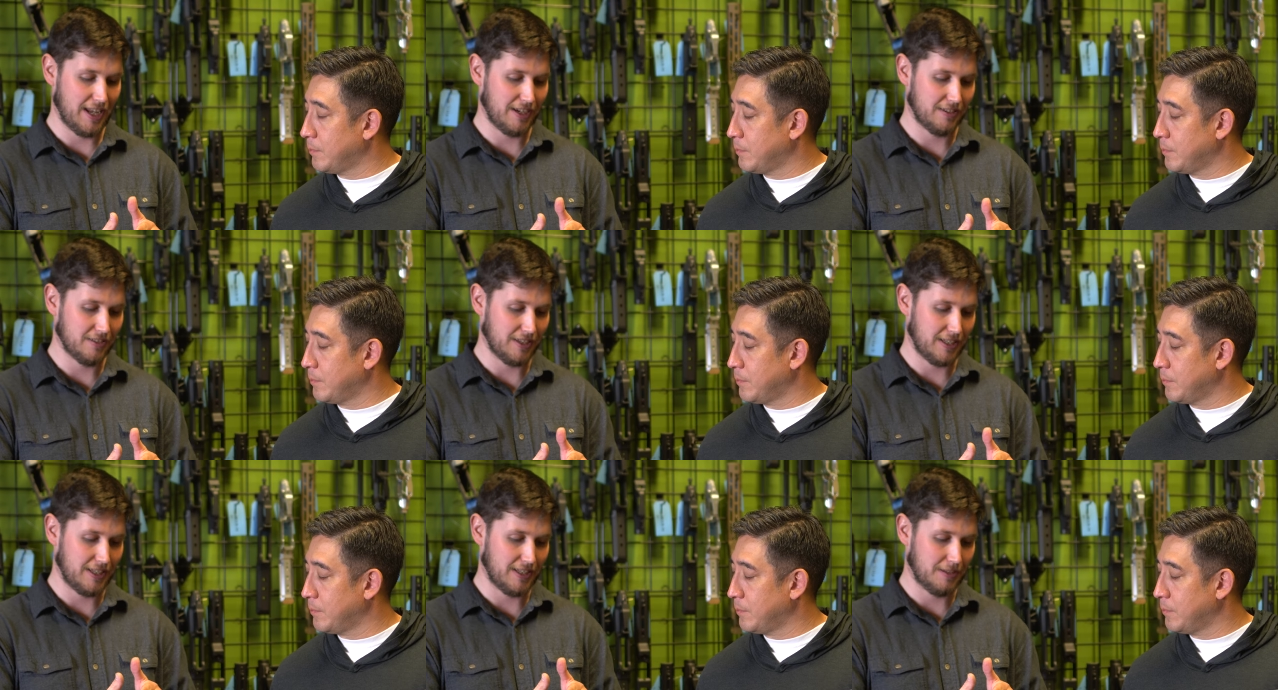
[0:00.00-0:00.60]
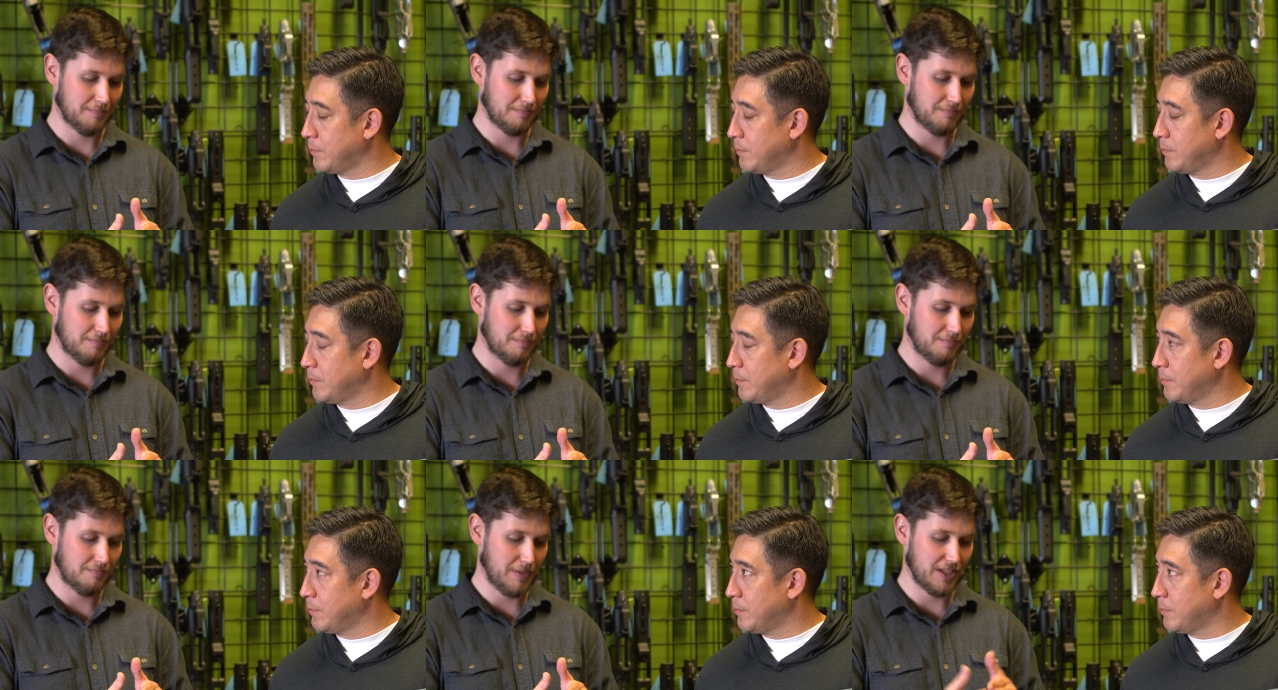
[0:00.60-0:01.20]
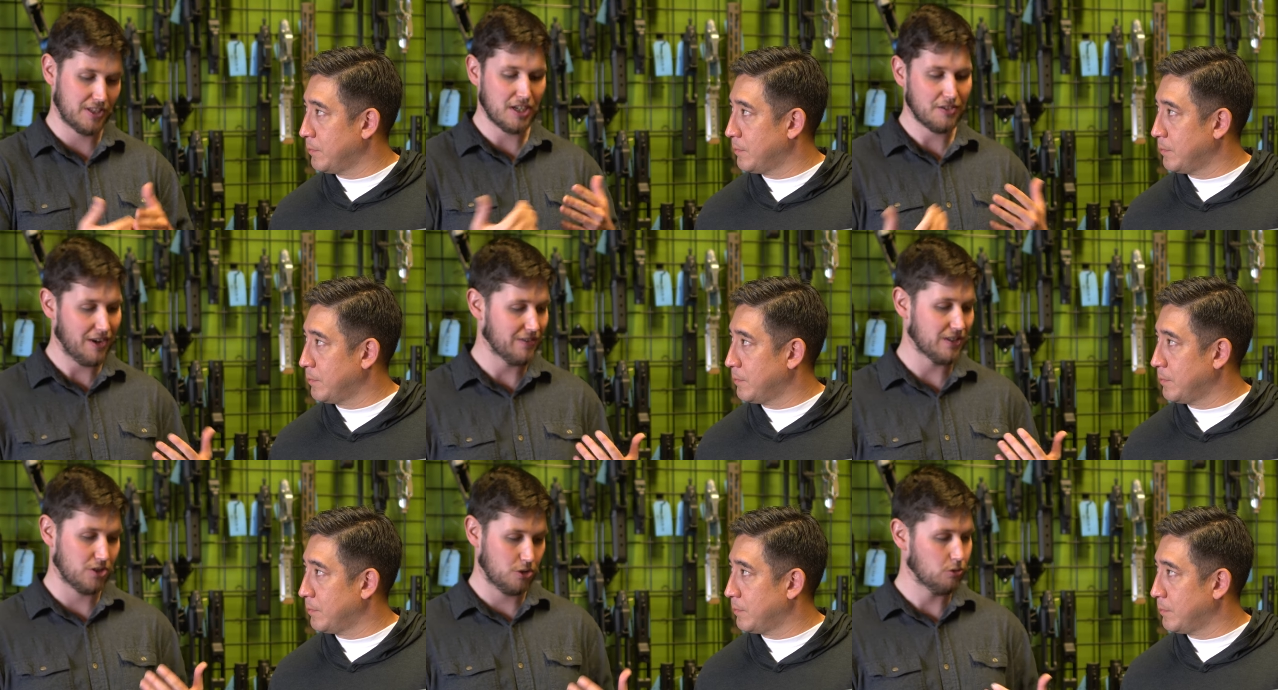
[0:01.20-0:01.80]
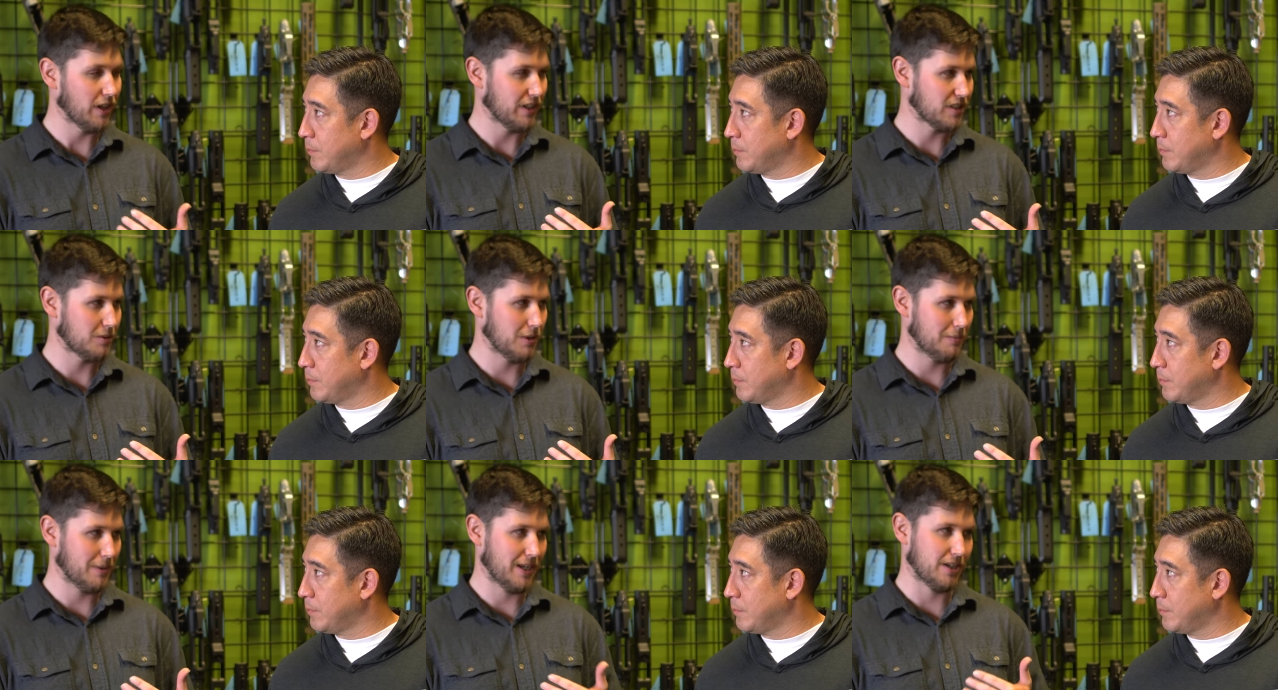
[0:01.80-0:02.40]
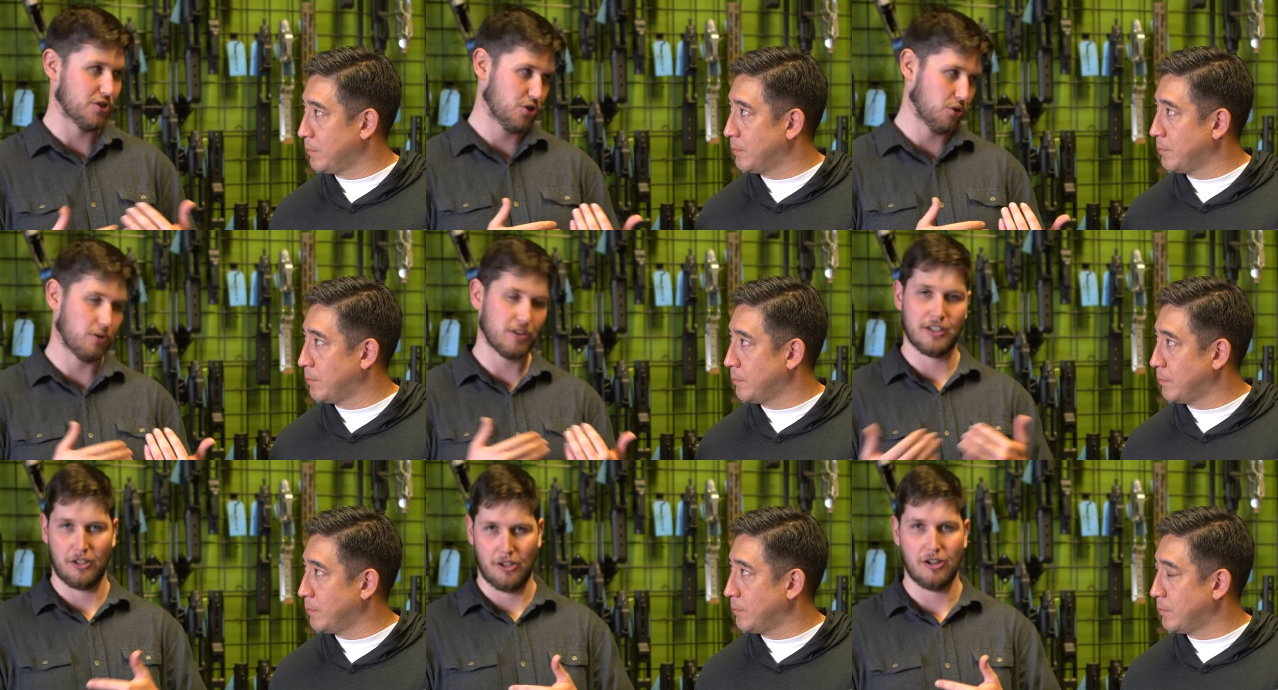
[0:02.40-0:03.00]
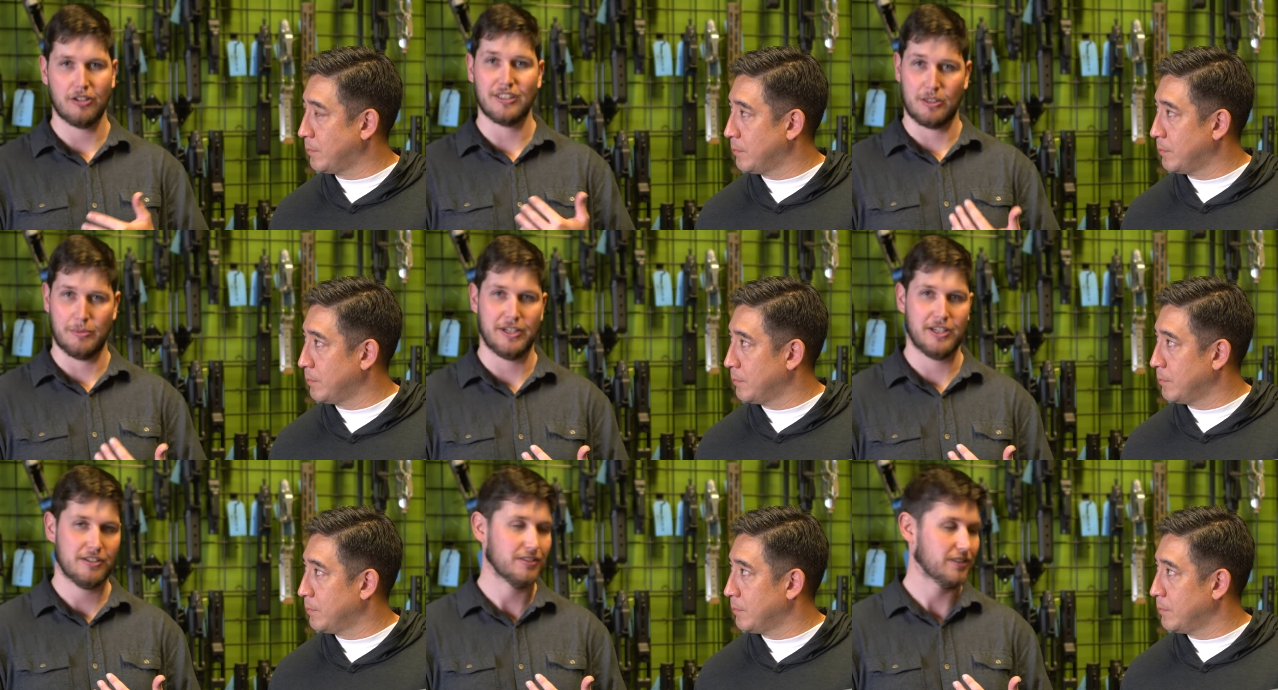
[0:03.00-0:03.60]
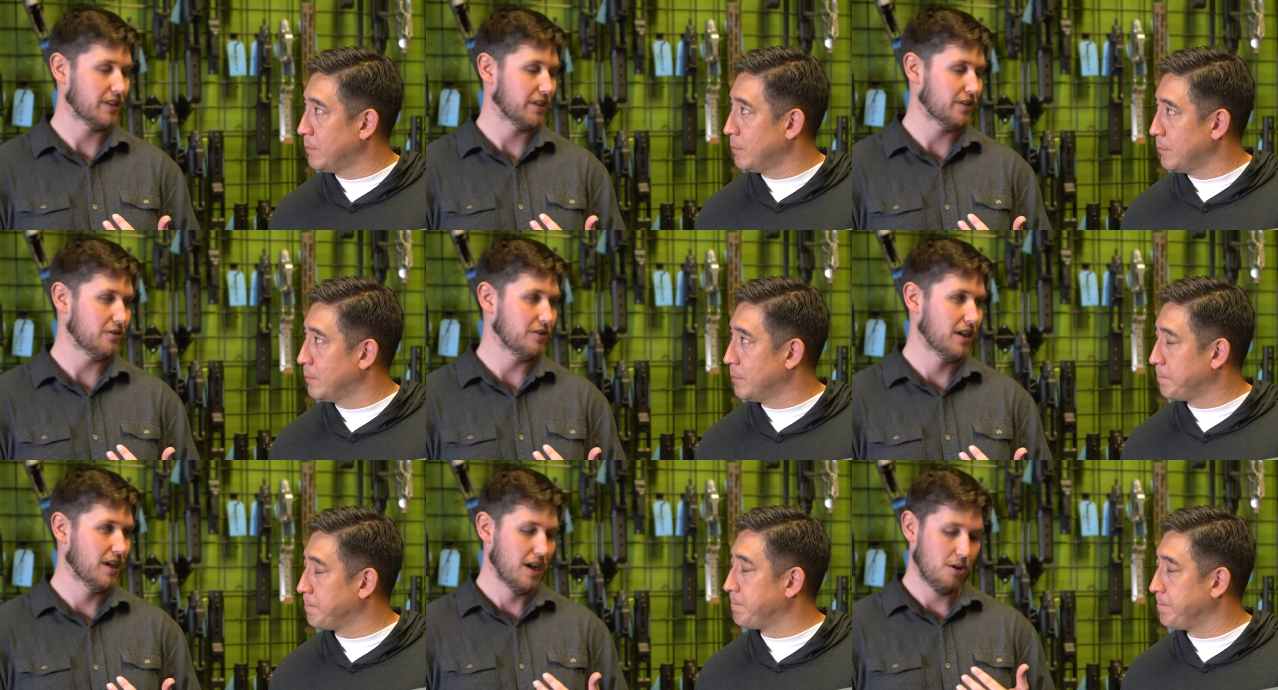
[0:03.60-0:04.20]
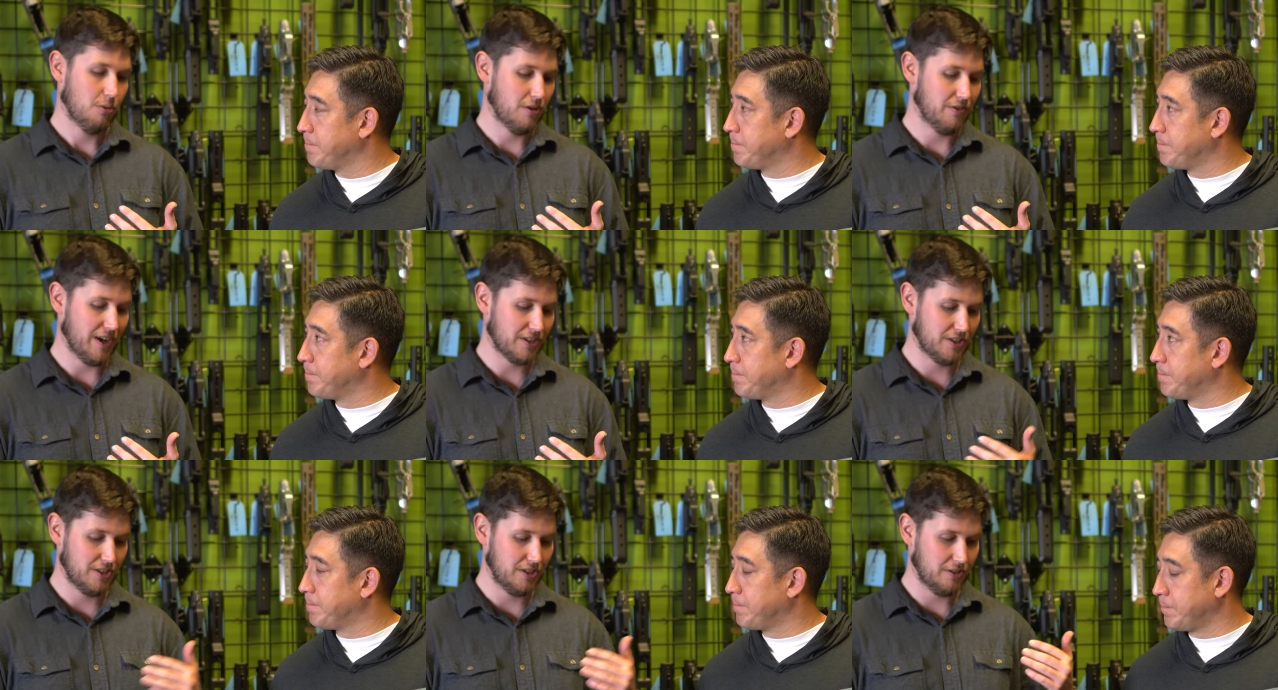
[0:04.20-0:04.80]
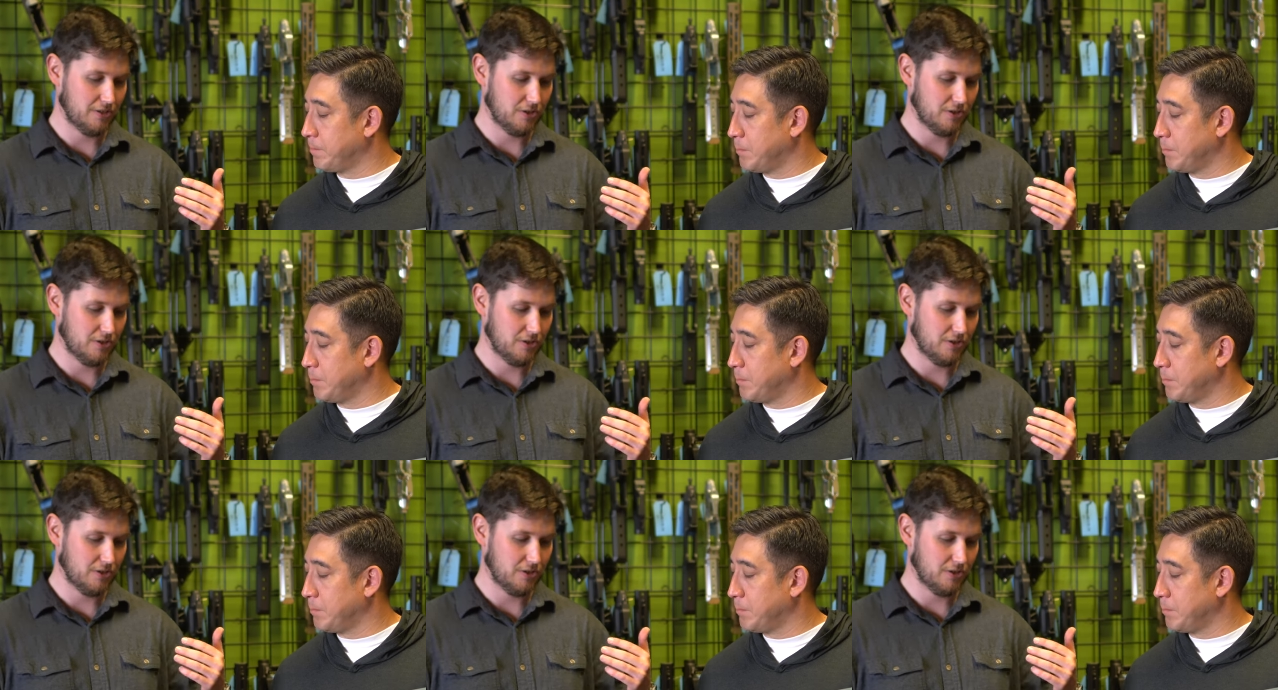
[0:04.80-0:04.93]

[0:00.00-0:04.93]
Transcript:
Speaker 1: And um, instead of having two lengths of butt pad, a short and a long like we currently do, mm -hmm. we've actually